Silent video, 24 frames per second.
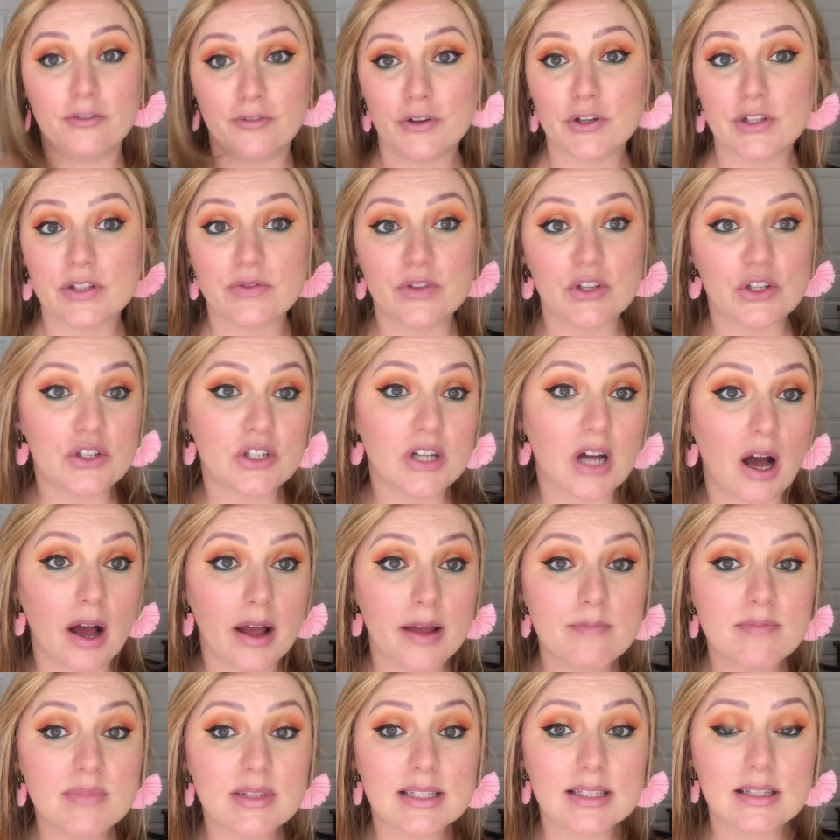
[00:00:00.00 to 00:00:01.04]
first few
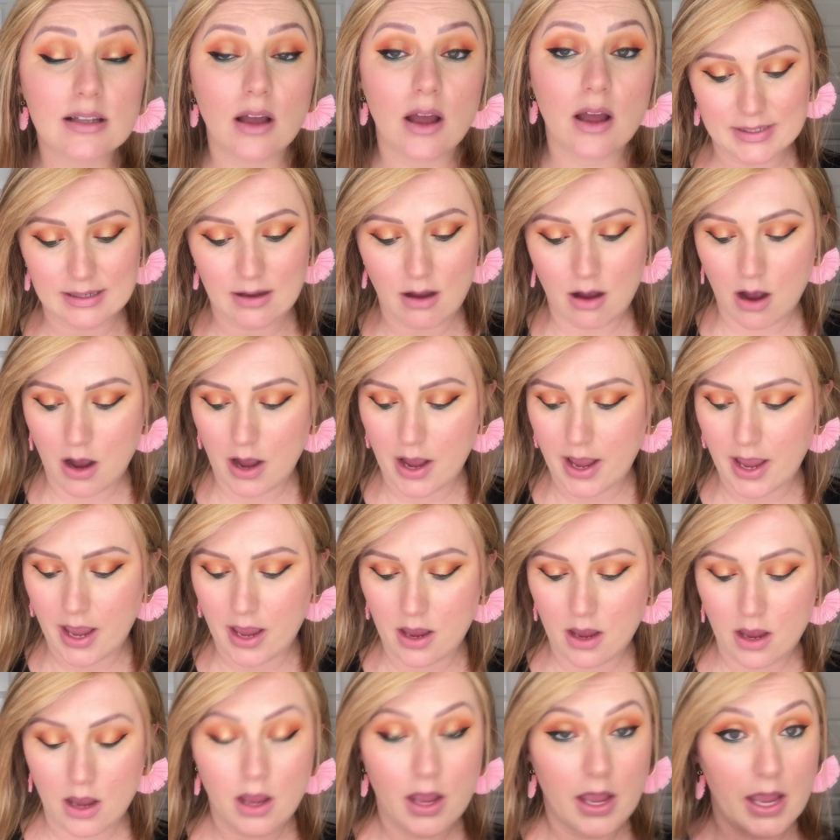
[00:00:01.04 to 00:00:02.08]
times.
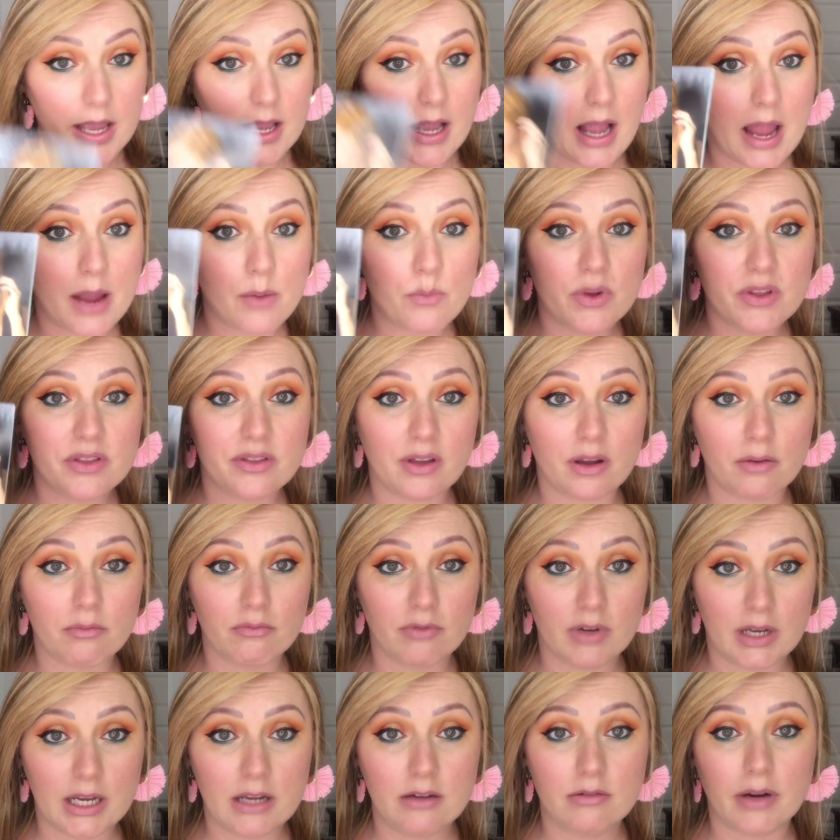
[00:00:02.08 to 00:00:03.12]
It came with a
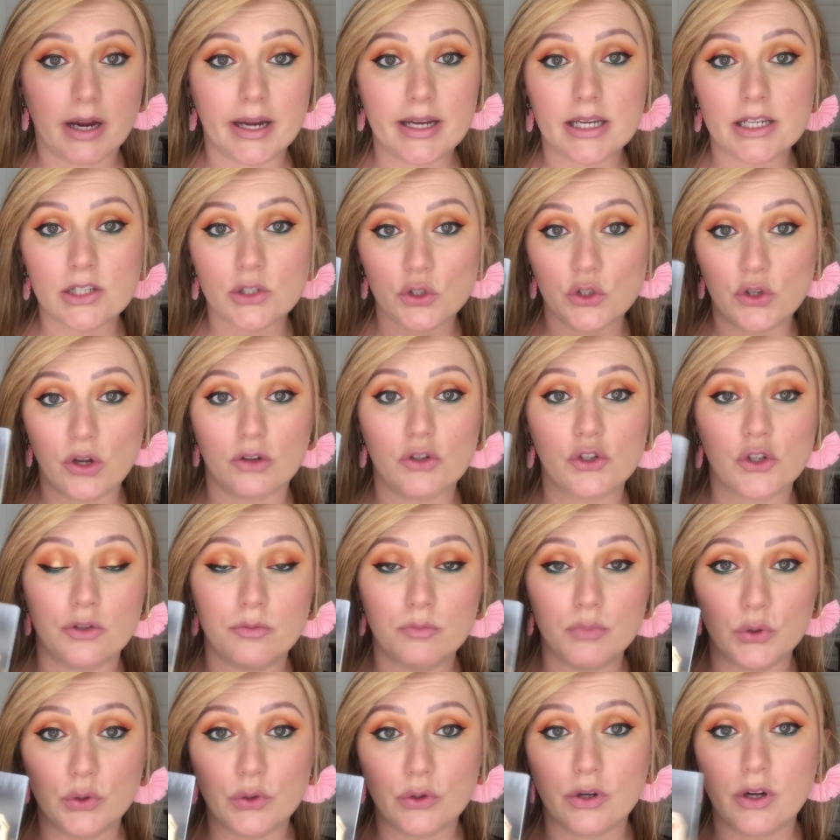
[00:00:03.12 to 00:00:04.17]
really great instruction
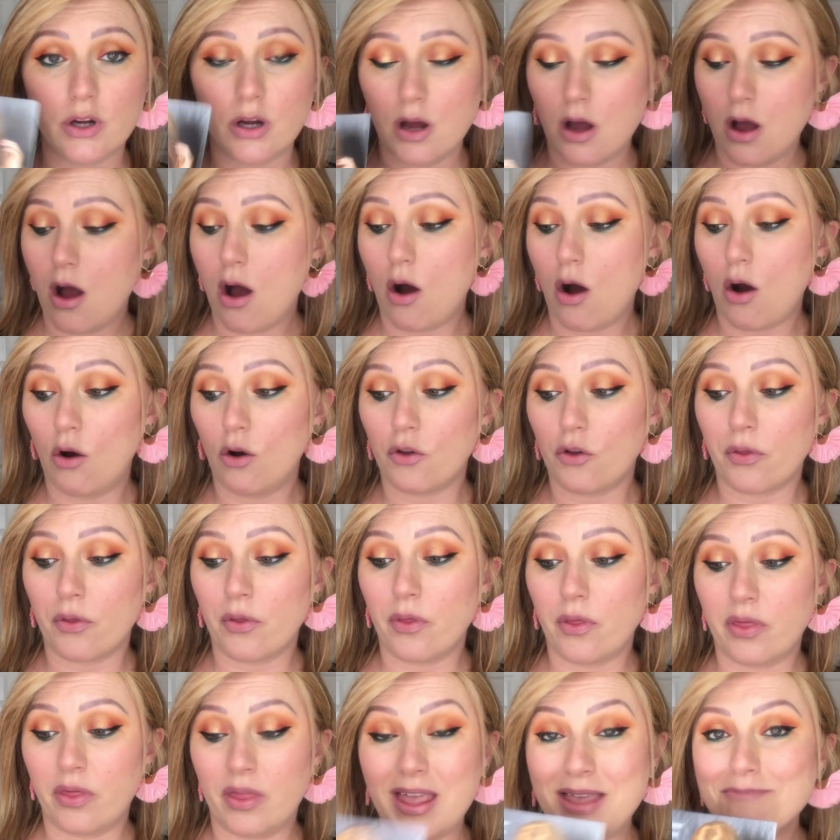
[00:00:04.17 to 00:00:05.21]
book
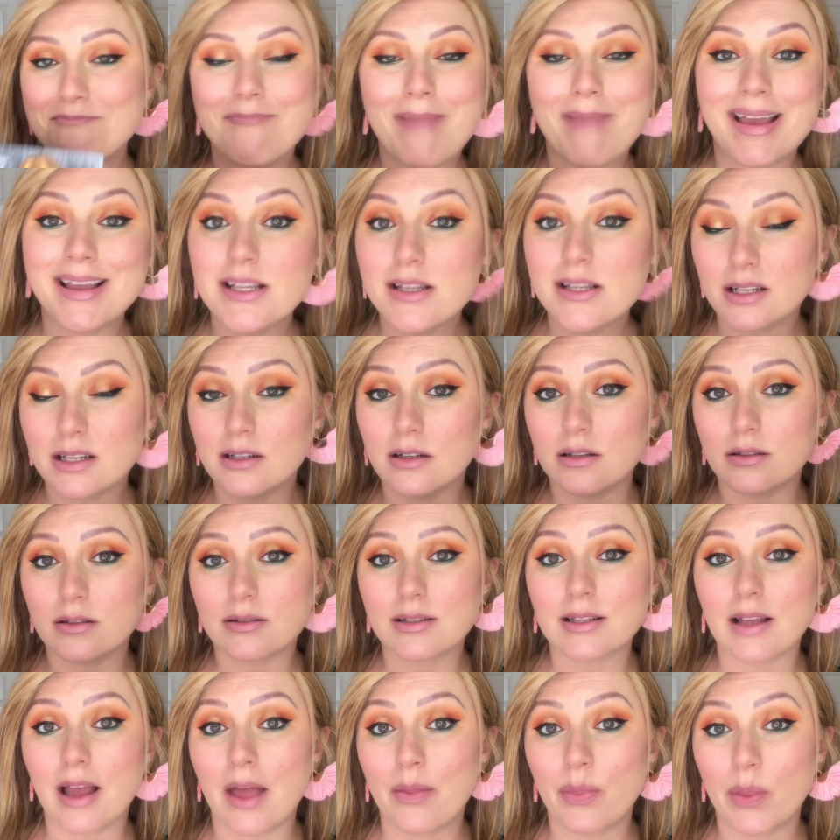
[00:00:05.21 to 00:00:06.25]
on the
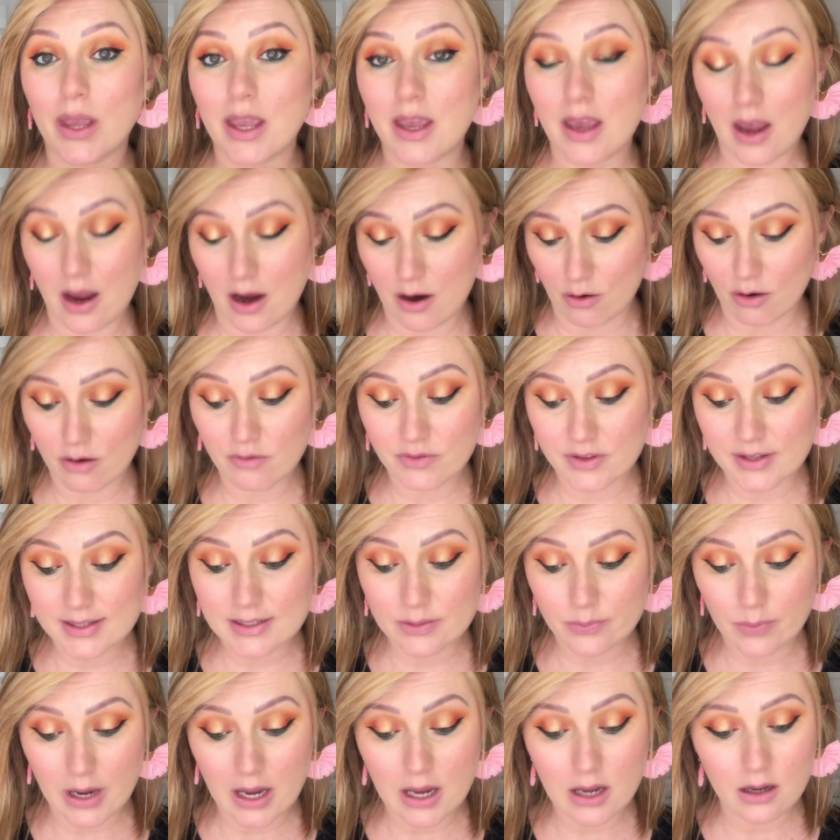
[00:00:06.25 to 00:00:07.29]
maintenance and the care of
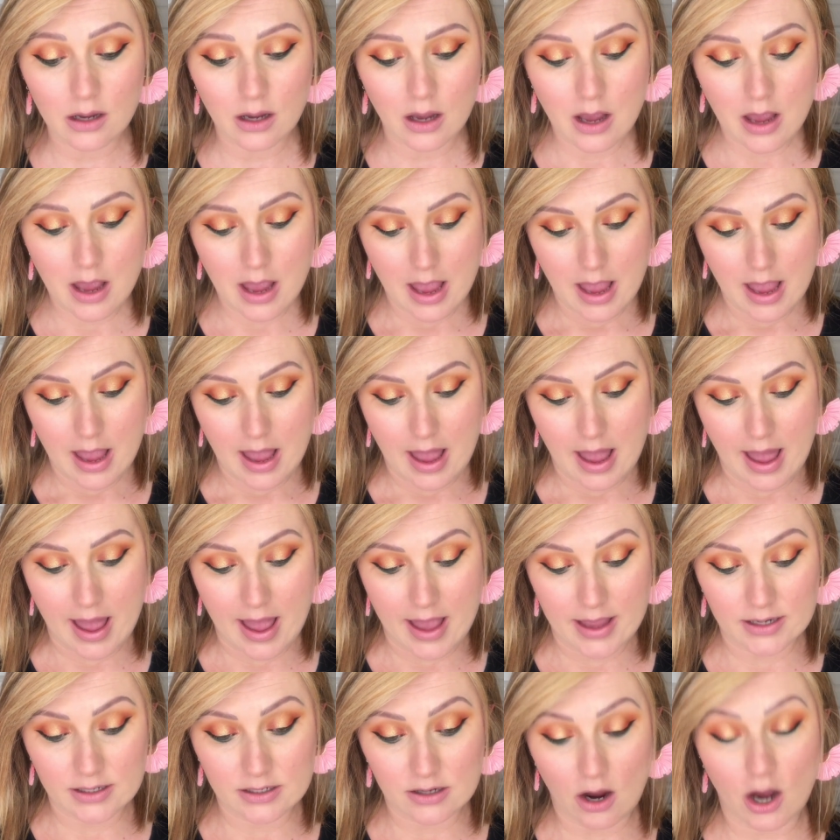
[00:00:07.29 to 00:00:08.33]
this wig,
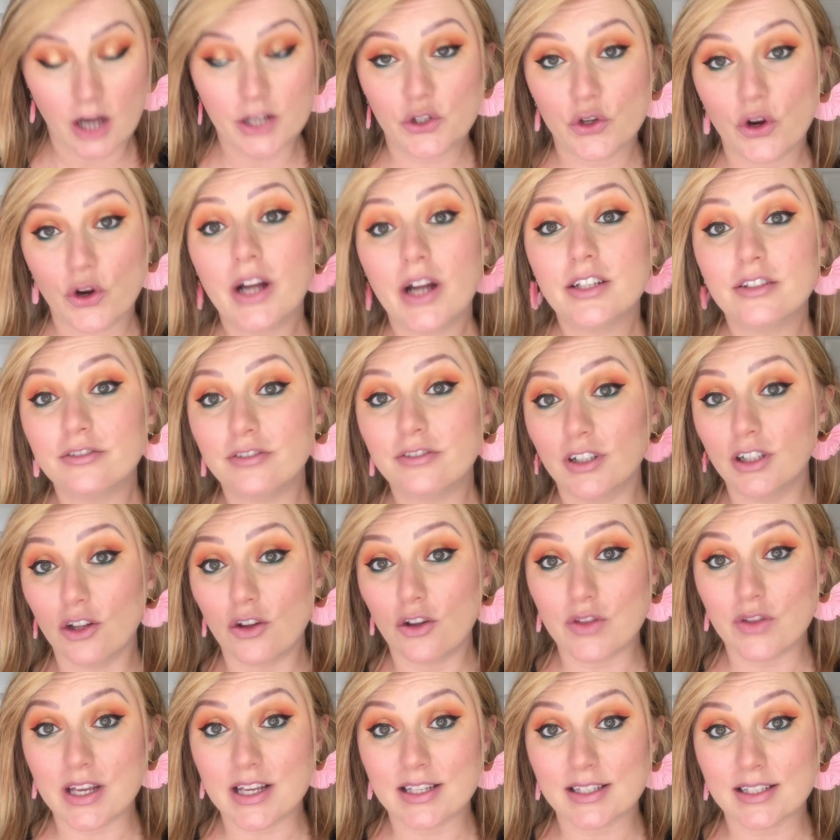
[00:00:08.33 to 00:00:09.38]
and I tried to
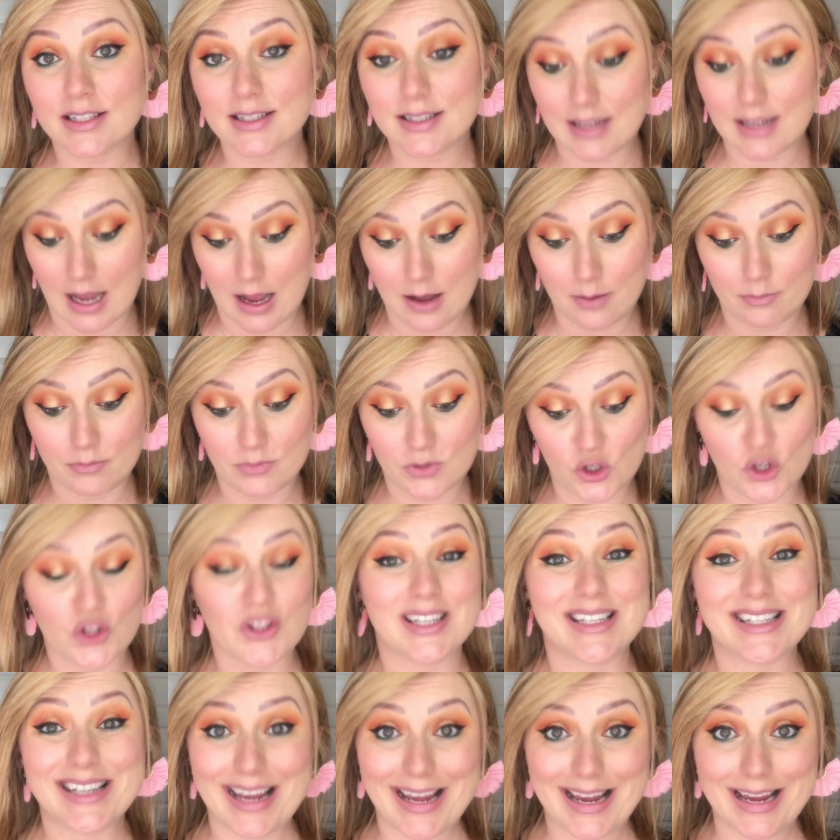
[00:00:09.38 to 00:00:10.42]
follow this to
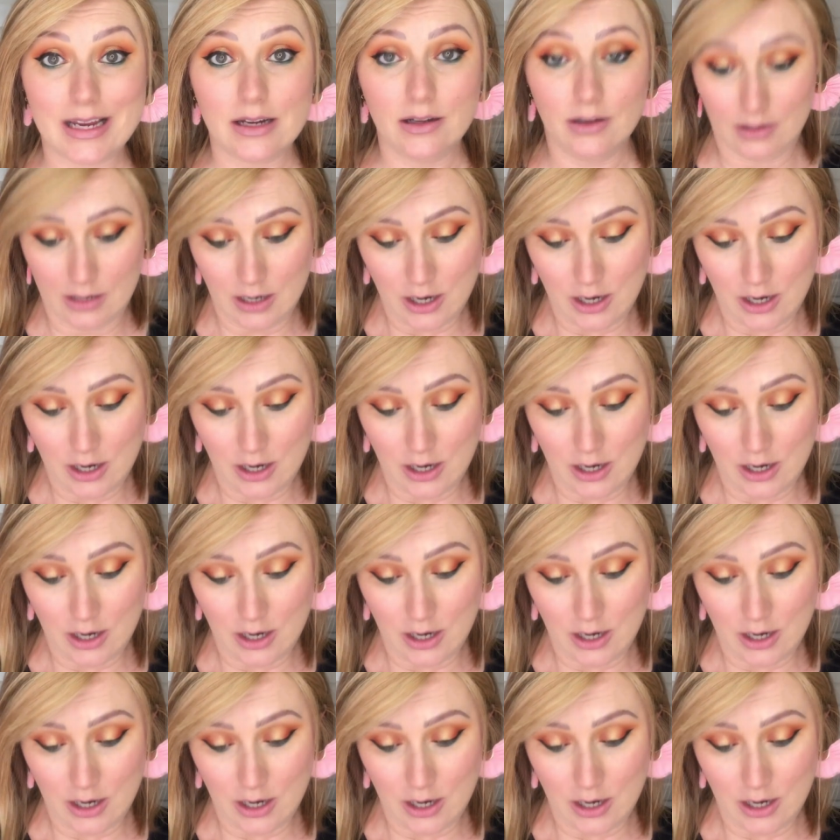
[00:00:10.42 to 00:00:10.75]
the T